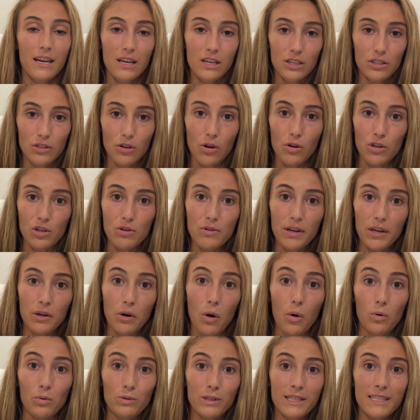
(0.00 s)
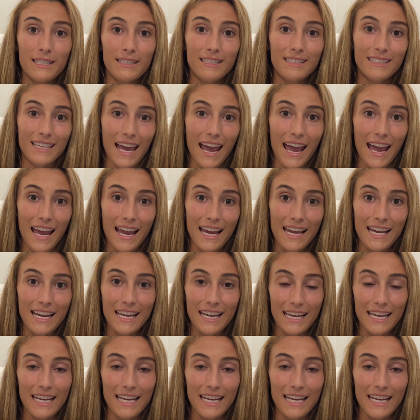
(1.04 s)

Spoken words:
So you can only stay